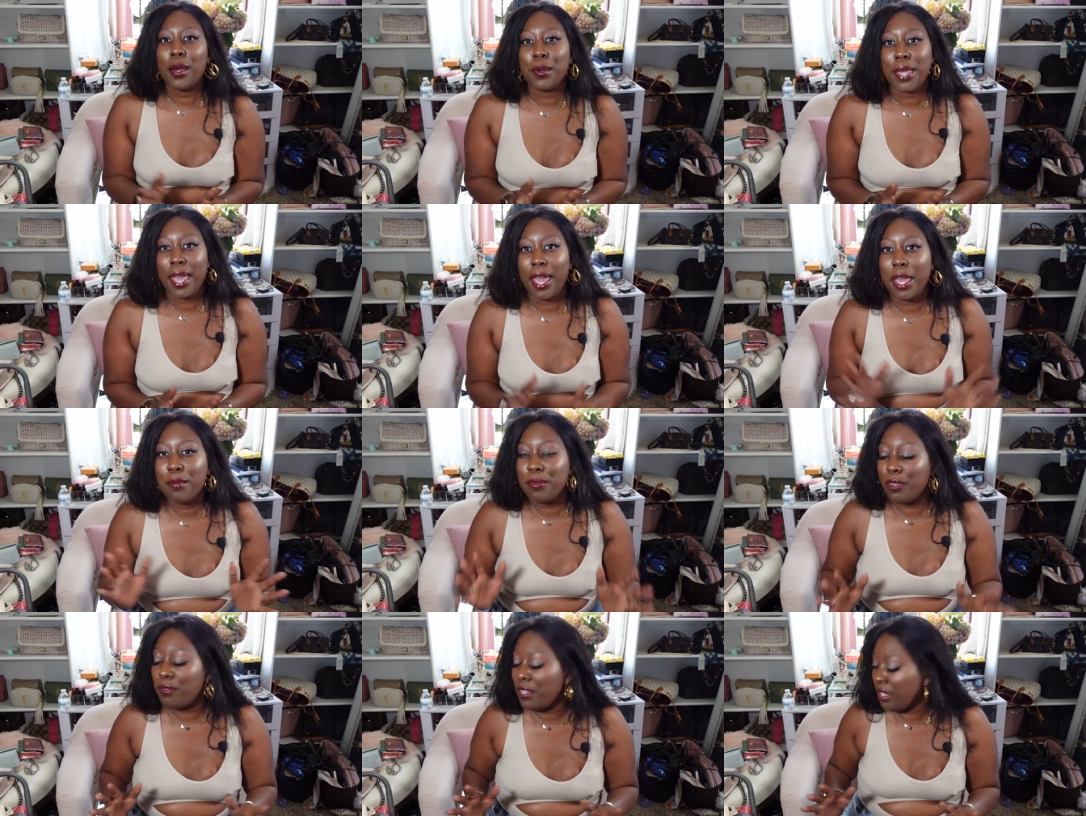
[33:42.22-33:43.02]
Okay,
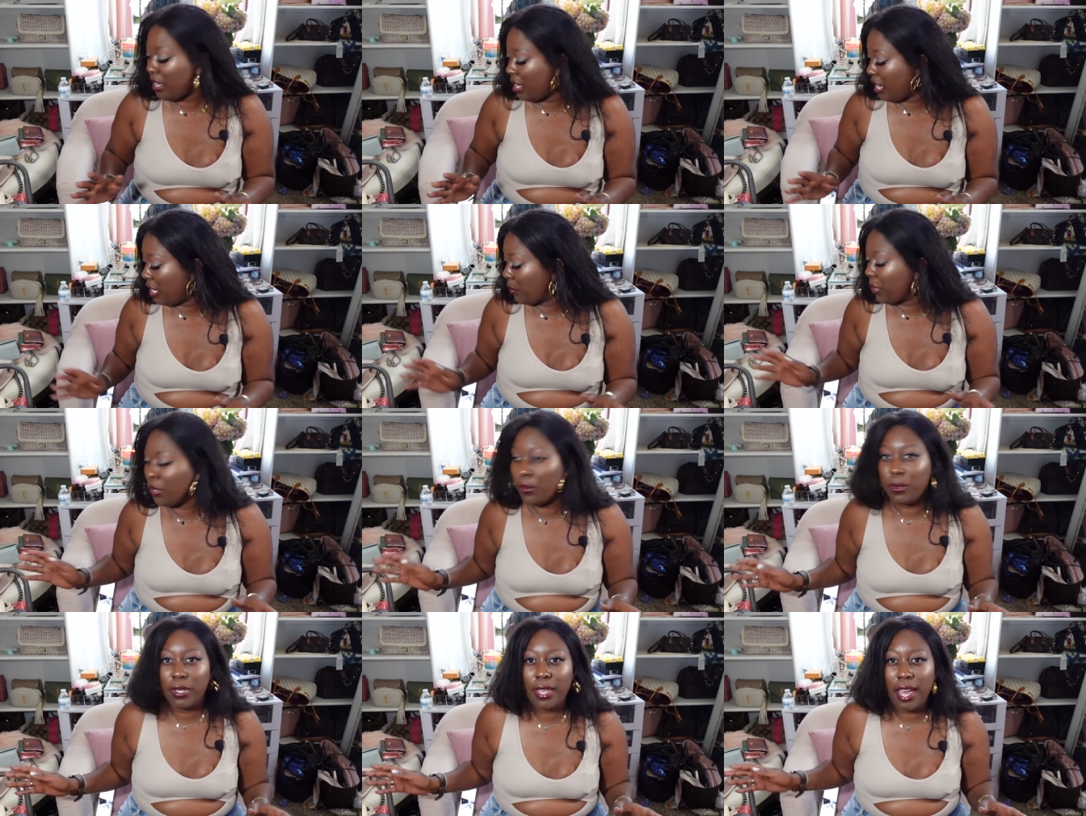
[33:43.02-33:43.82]
moving on, we
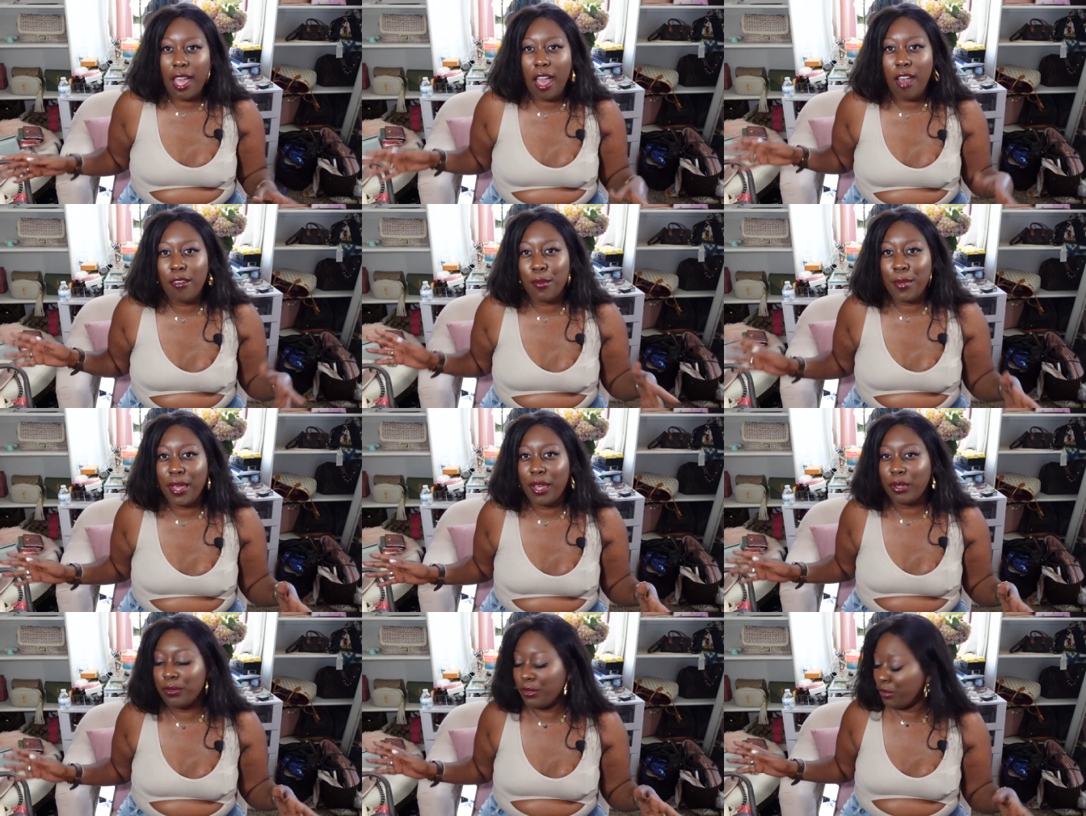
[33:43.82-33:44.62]
only have
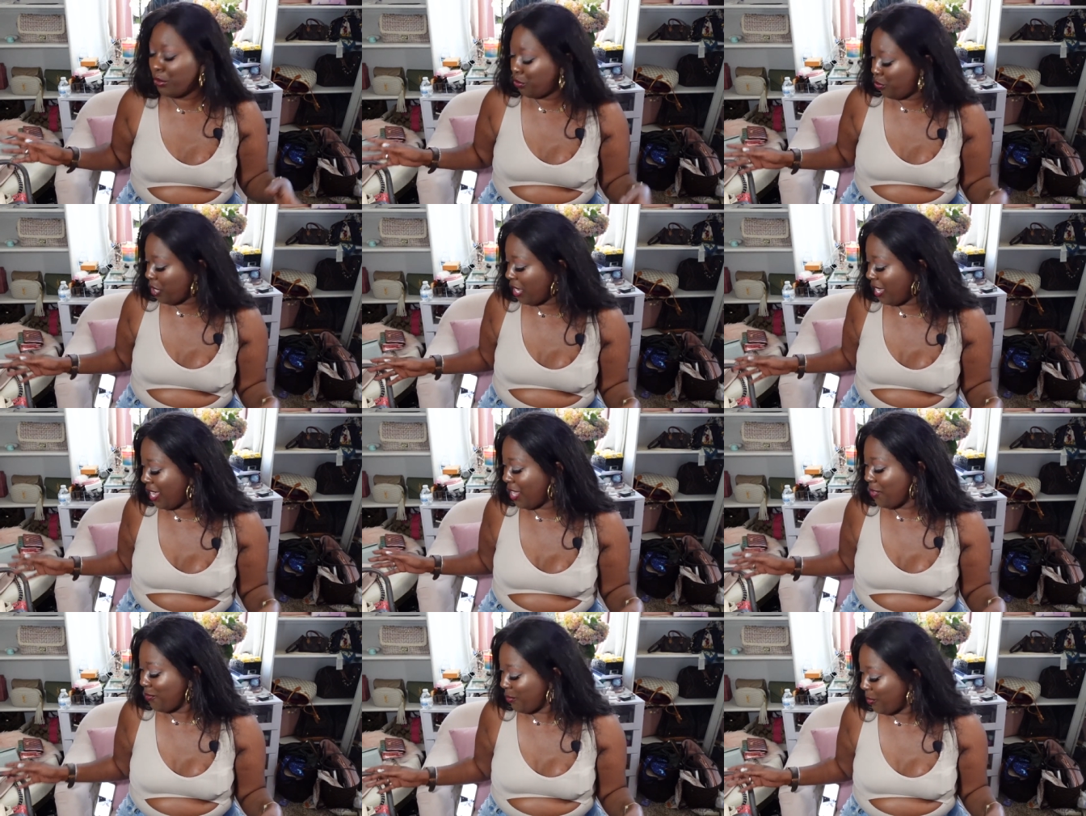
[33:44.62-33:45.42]
about
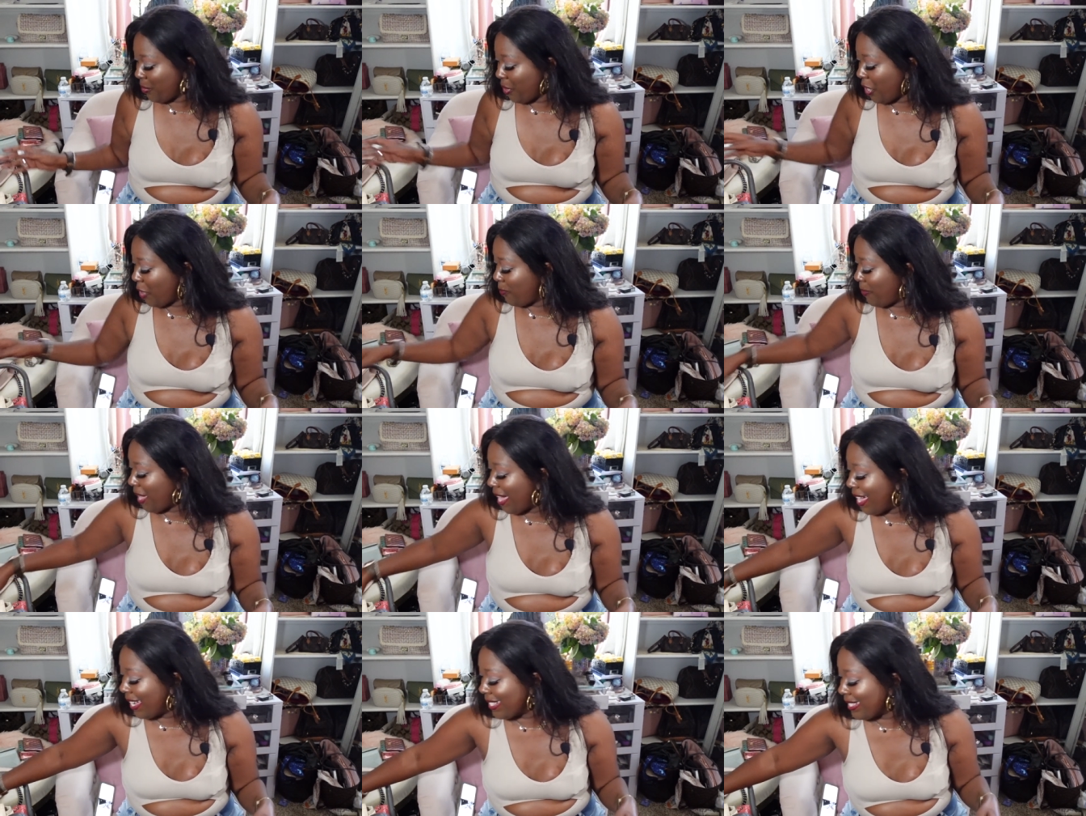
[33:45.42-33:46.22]
3 more
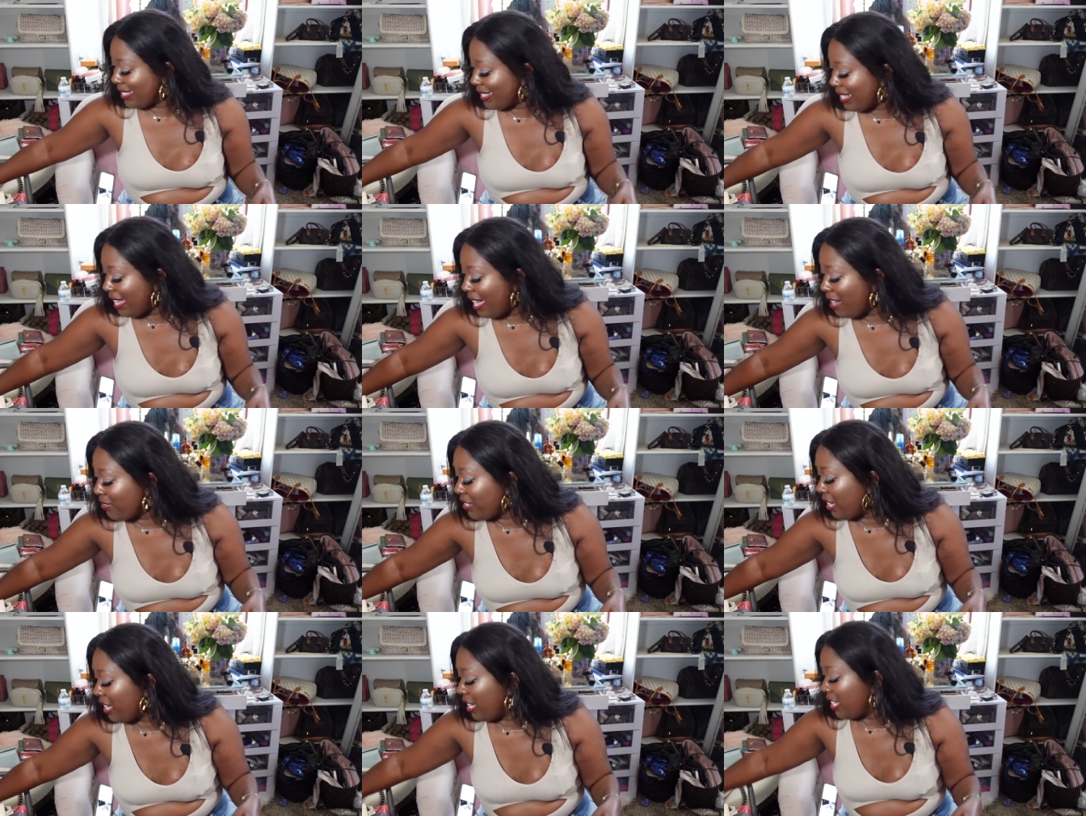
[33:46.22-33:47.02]
bags left.